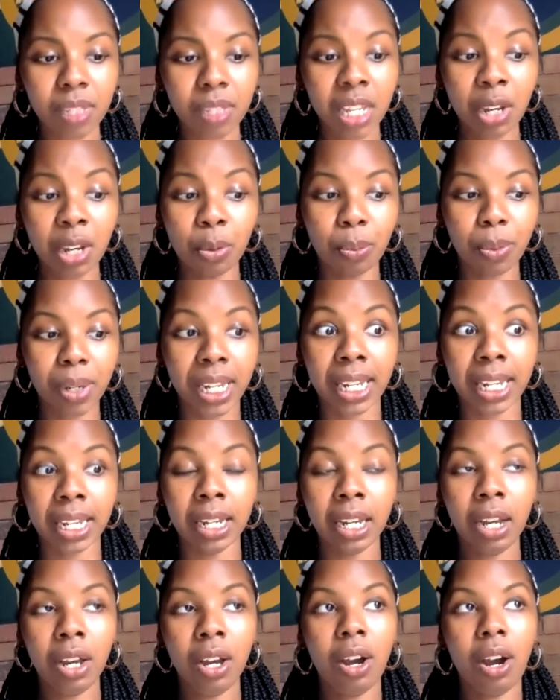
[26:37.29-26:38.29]
and we
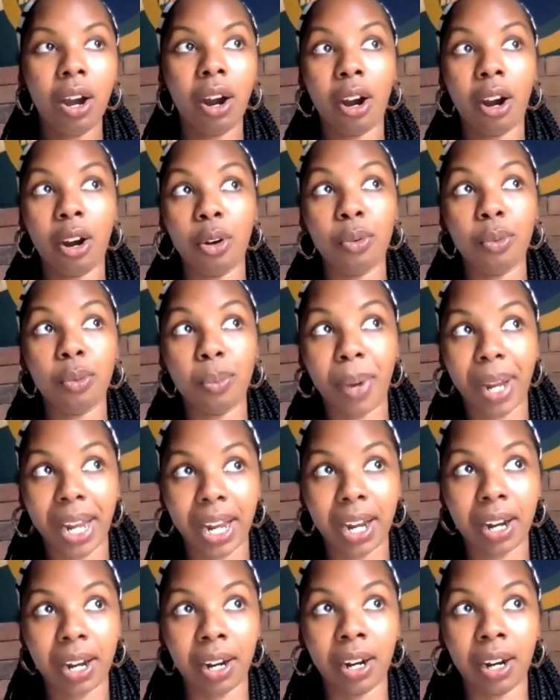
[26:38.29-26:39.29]
are
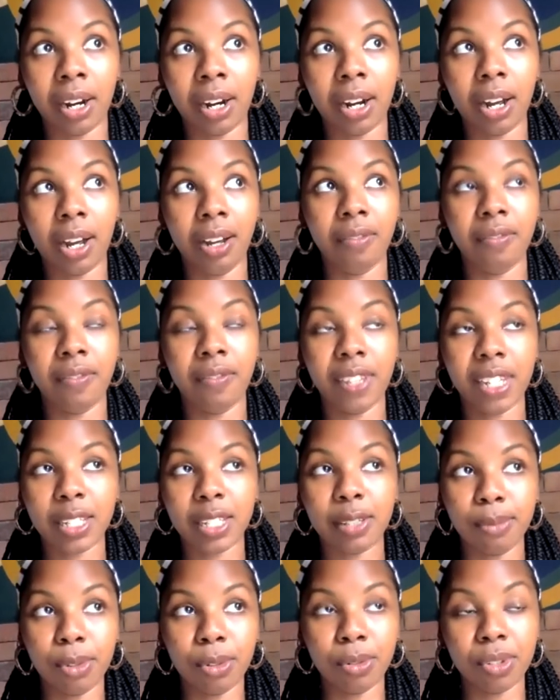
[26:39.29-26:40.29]
aware of
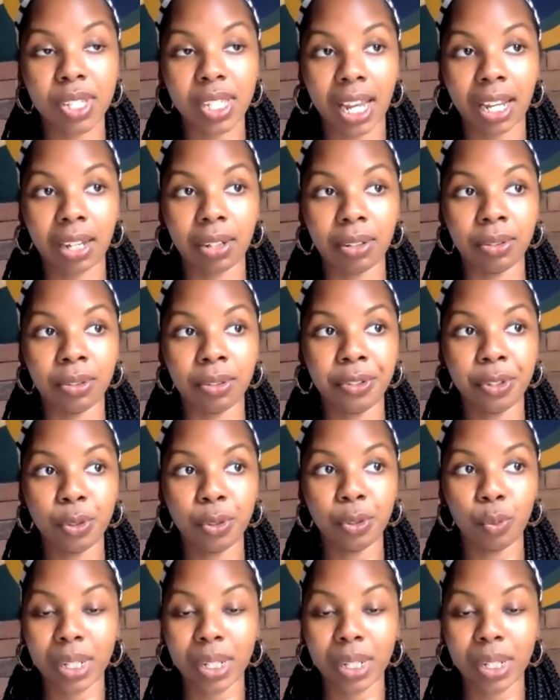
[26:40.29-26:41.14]
these moon cycles,